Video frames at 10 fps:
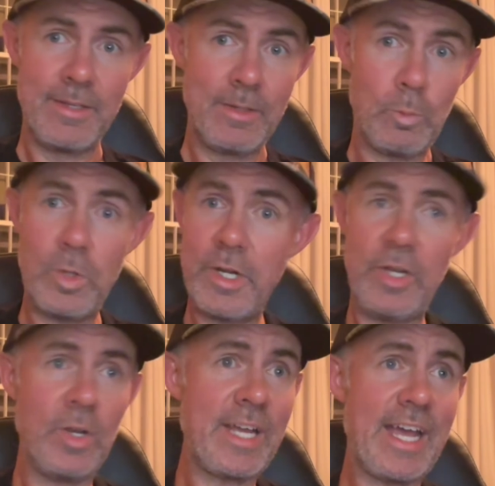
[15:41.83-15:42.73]
What are
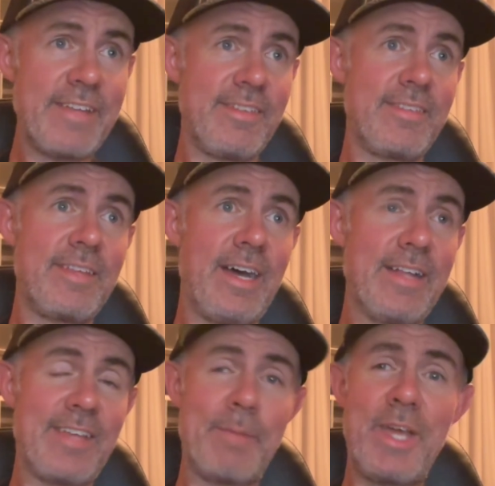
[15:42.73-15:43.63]
your guys'
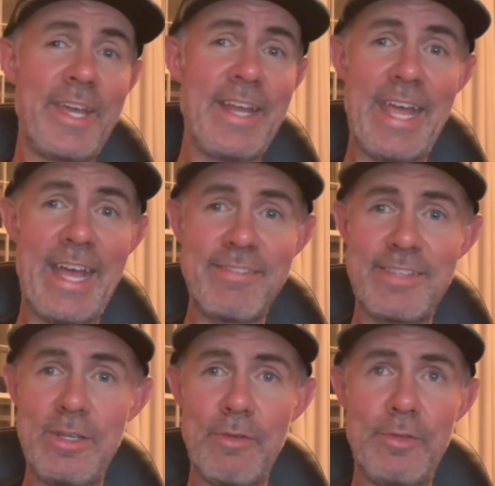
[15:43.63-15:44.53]
thoughts? I'm not going to
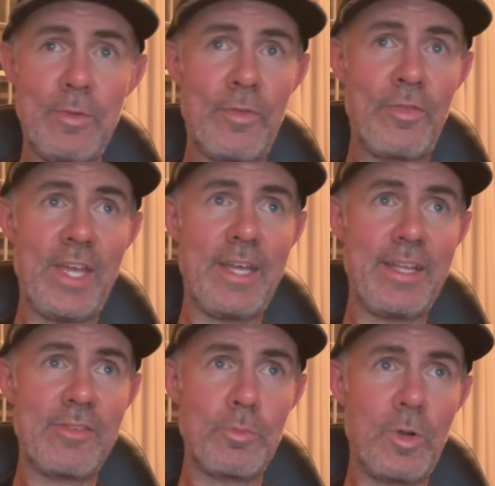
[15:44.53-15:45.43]
ask you if you think
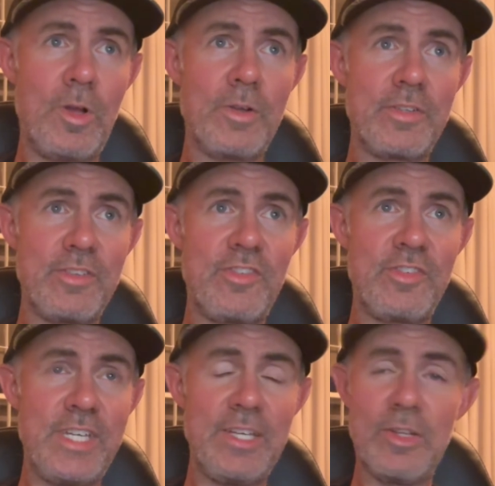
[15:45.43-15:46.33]
it's wrong to
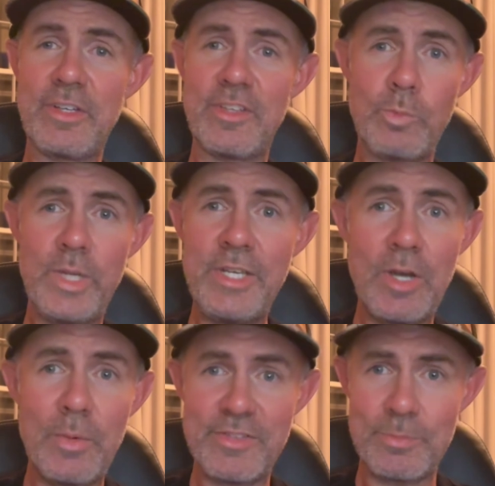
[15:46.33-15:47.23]
steal, because we
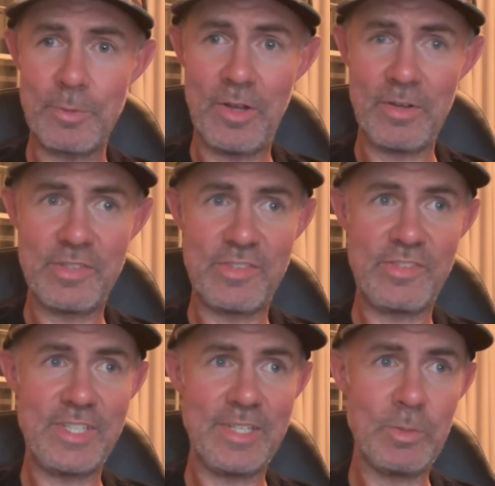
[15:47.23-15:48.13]
know it's wrong to
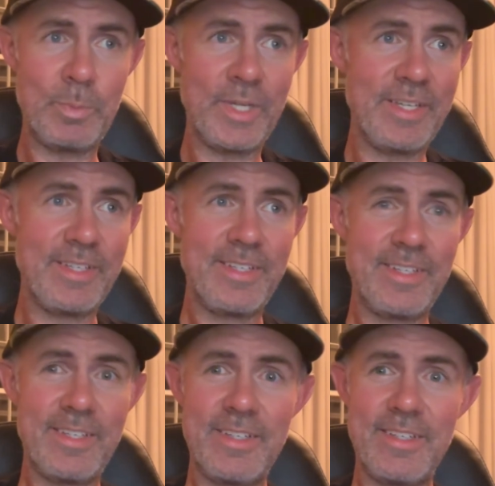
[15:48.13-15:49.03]
steal, but
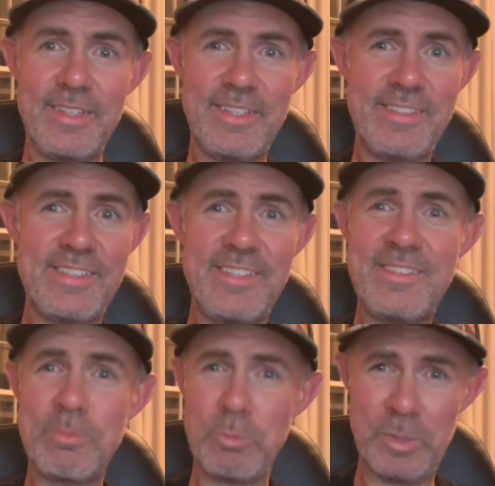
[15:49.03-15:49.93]
is
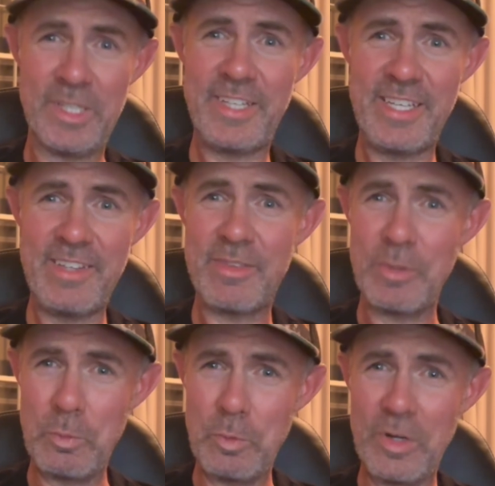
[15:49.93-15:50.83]
this really
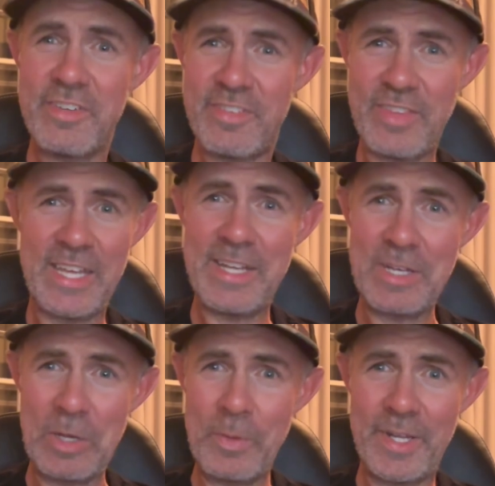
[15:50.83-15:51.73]
the worst thing
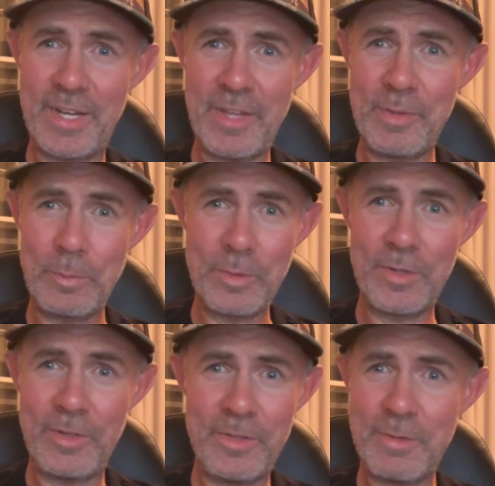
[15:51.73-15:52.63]
going on in the
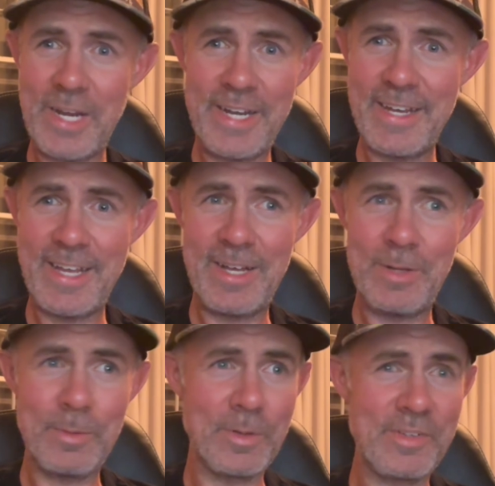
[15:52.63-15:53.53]
world right
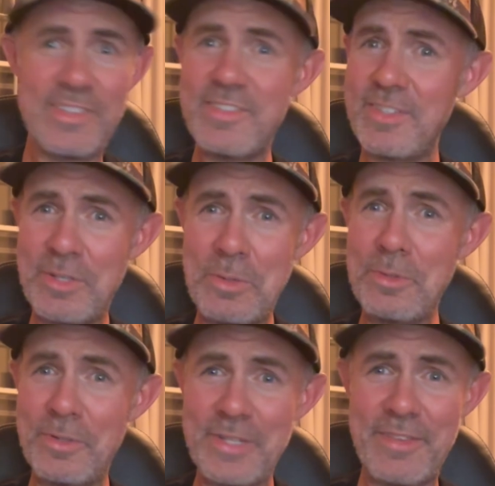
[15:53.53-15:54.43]
now, or is this a
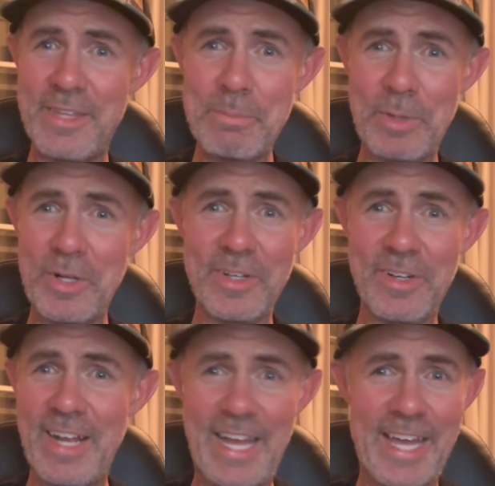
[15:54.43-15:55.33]
total nothing
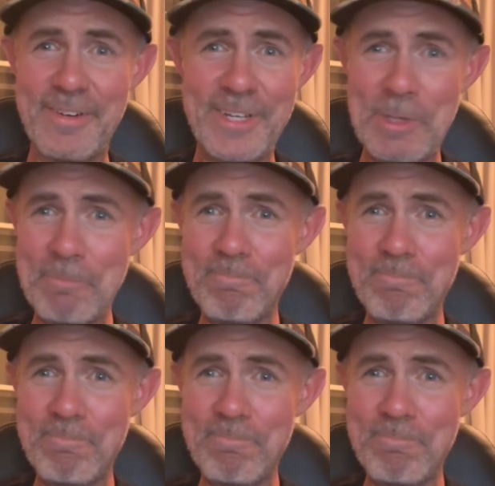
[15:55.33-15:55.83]
burger? I don't know.